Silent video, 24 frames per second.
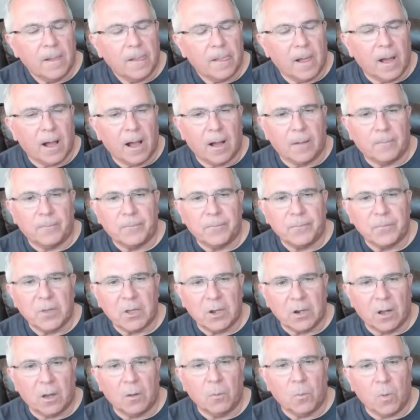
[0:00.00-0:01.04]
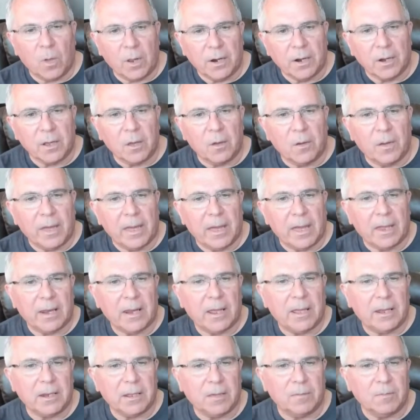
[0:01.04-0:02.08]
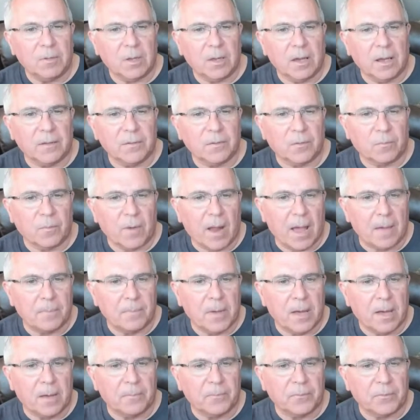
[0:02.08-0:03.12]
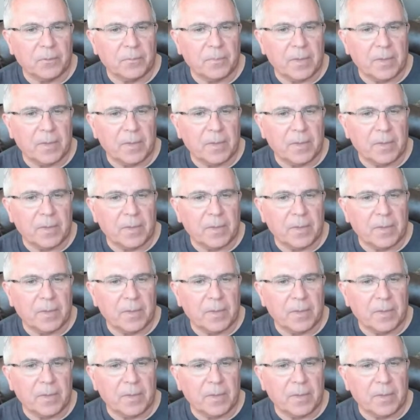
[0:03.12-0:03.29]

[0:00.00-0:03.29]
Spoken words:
I wanted to go ahead and give you guys a wrap up from